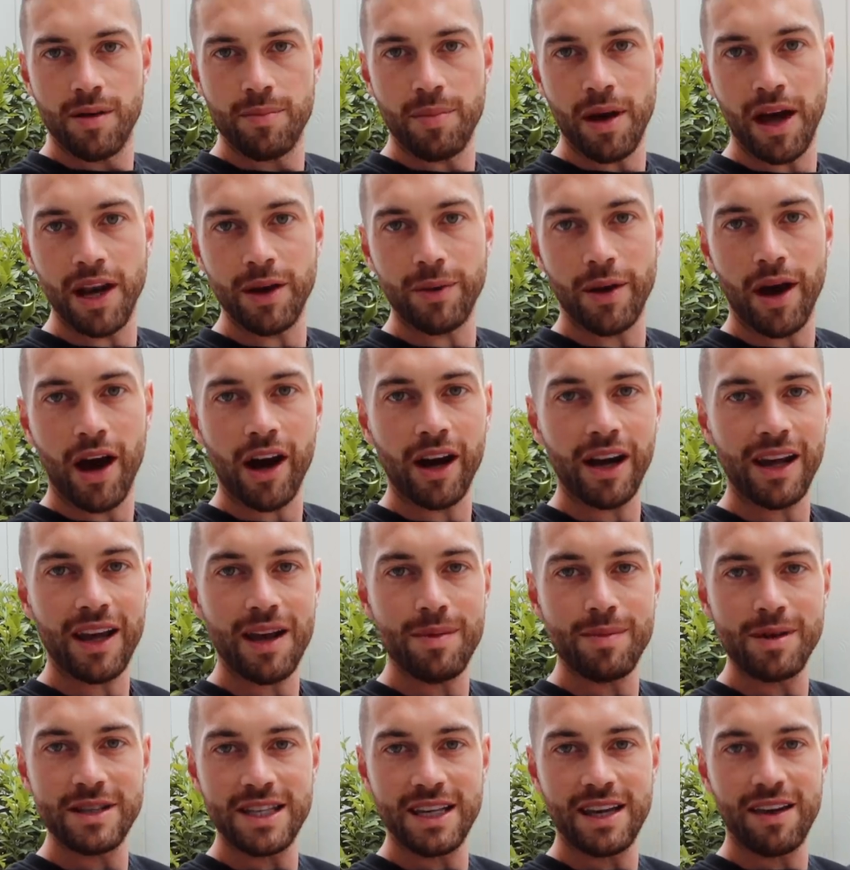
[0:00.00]
But anyway, I'm going to
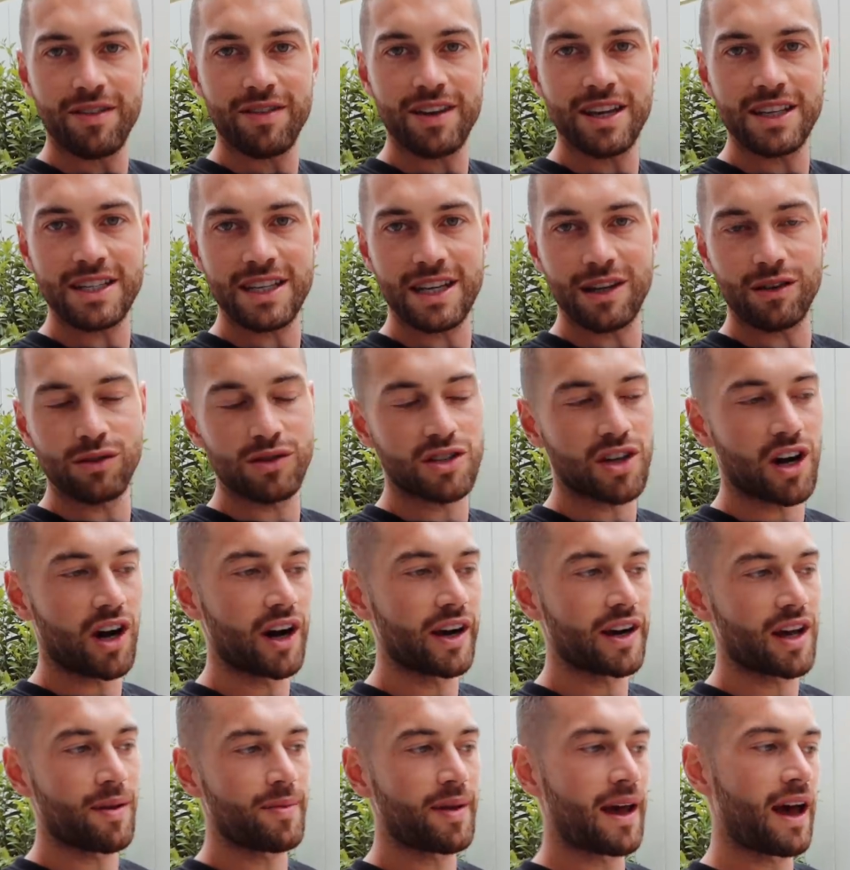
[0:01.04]
get busy giving this a little
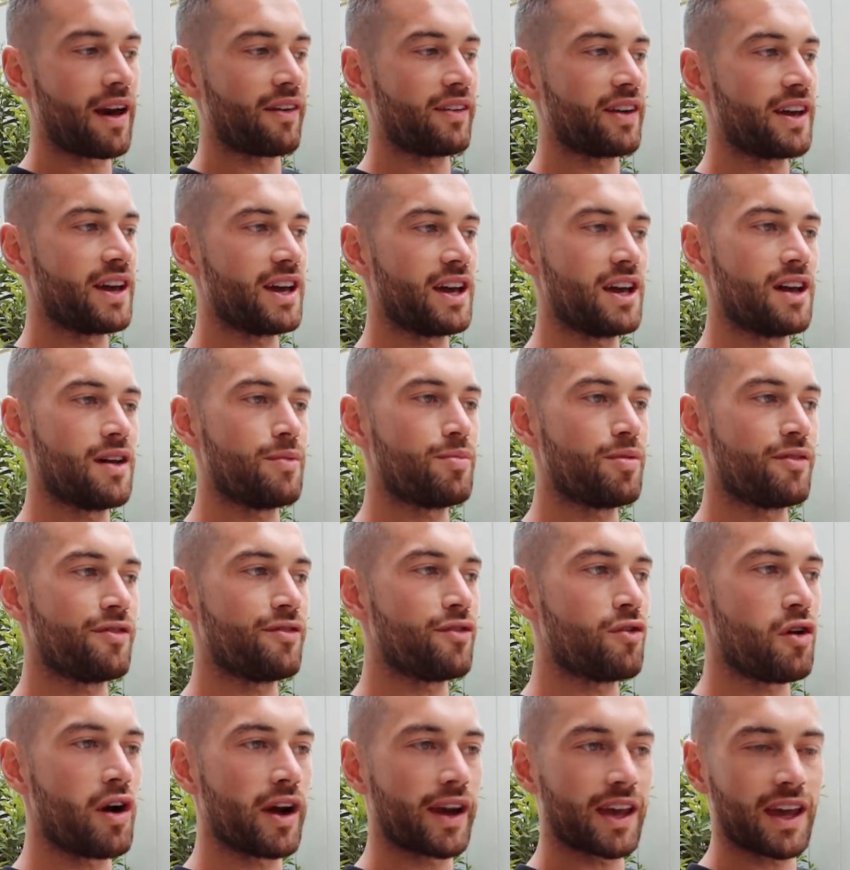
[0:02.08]
tidy up down here
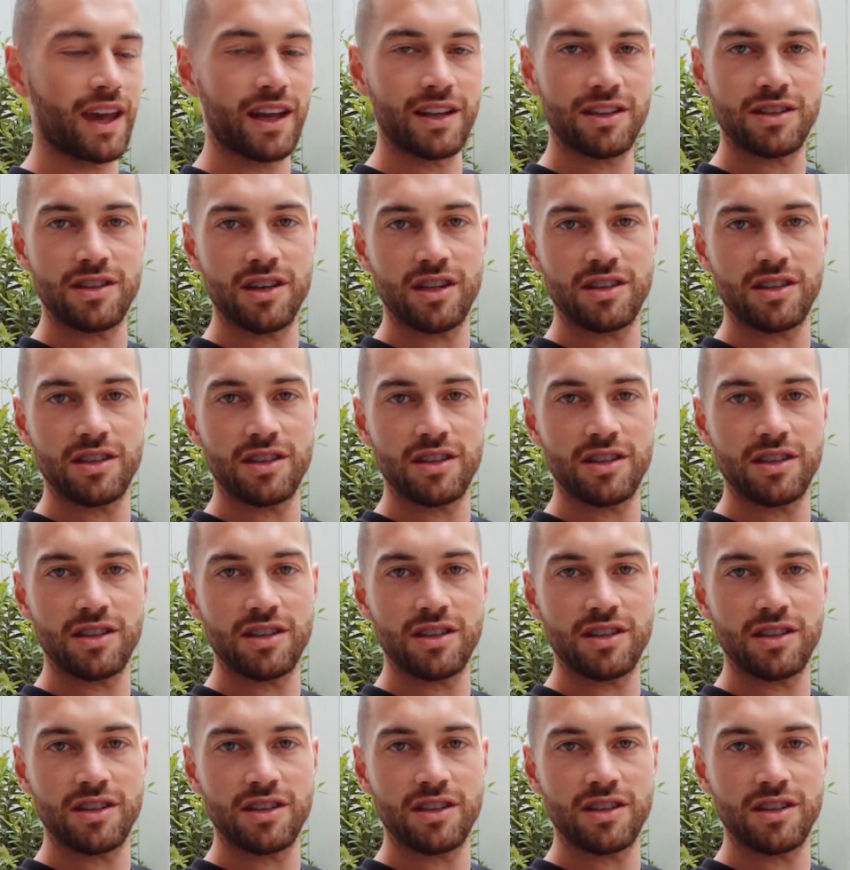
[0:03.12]
before I get